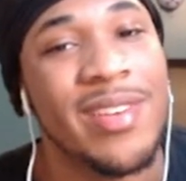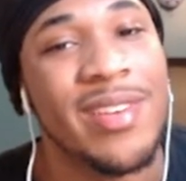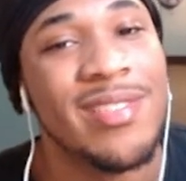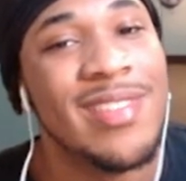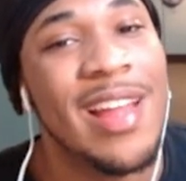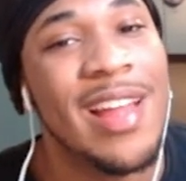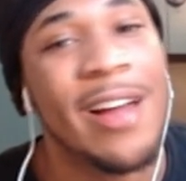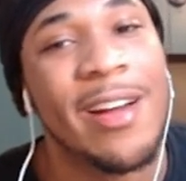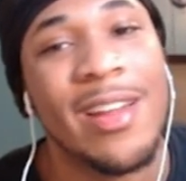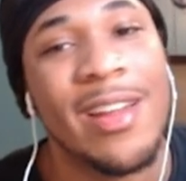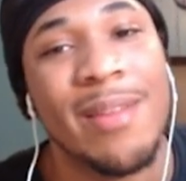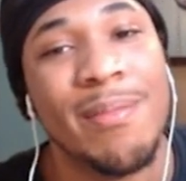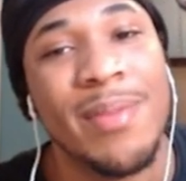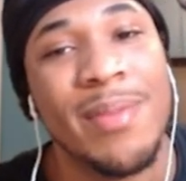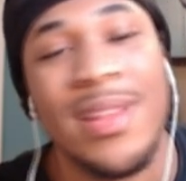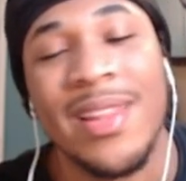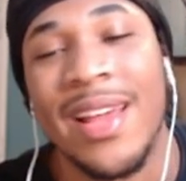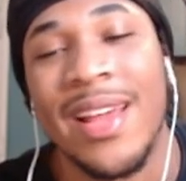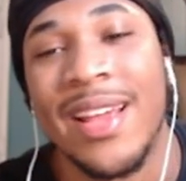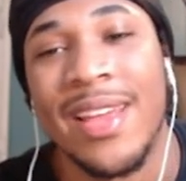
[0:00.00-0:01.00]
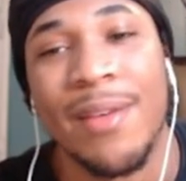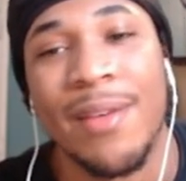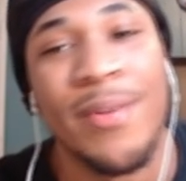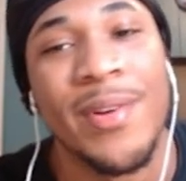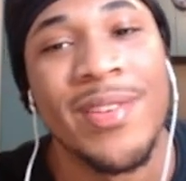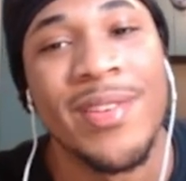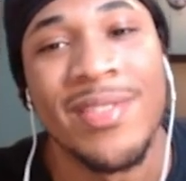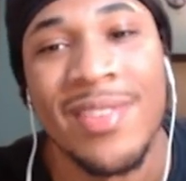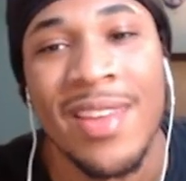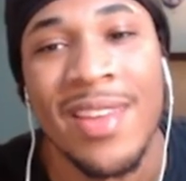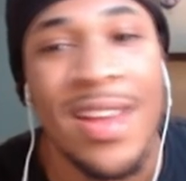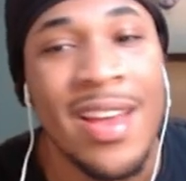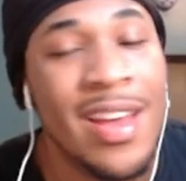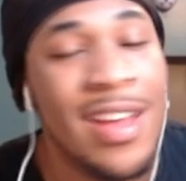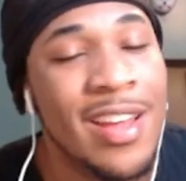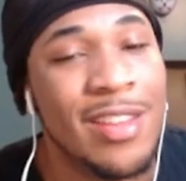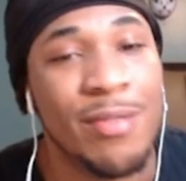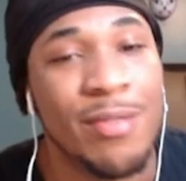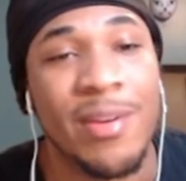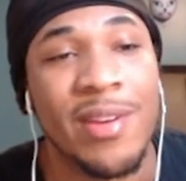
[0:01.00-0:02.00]
It's not gonna be like it was
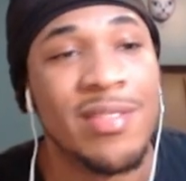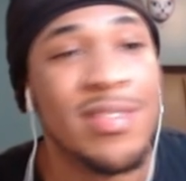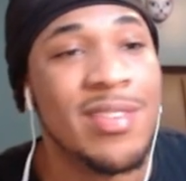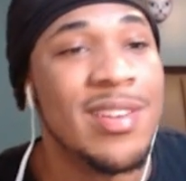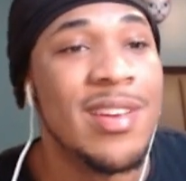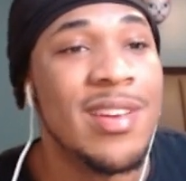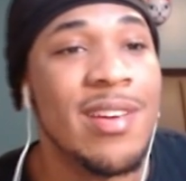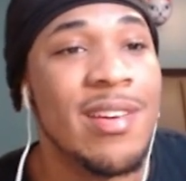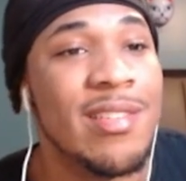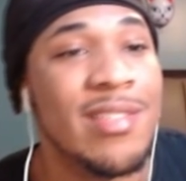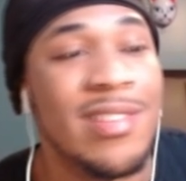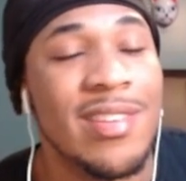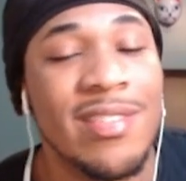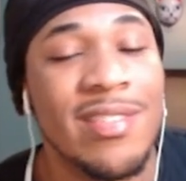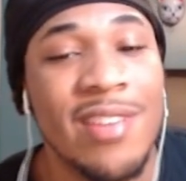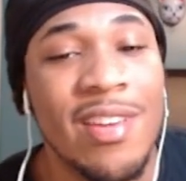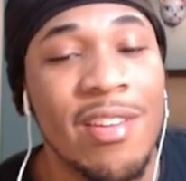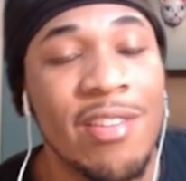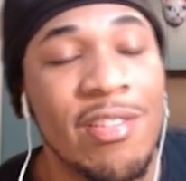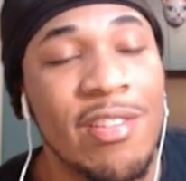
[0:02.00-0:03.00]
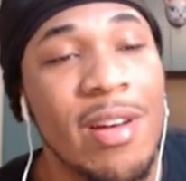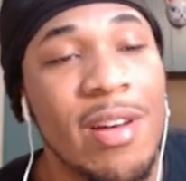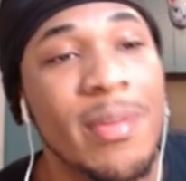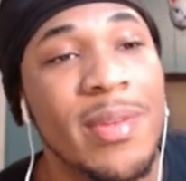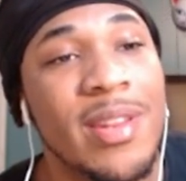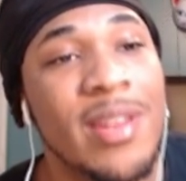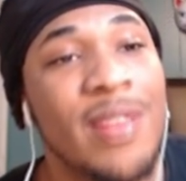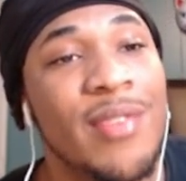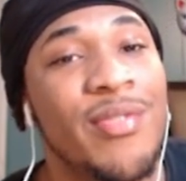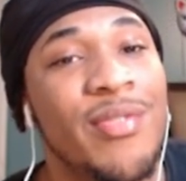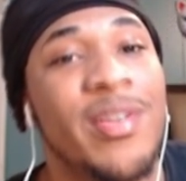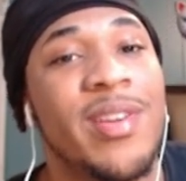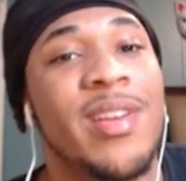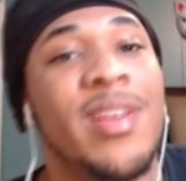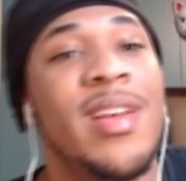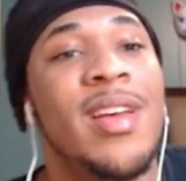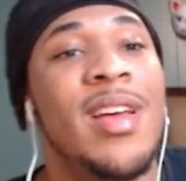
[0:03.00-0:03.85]
the rest of the years. This year is gonna be different.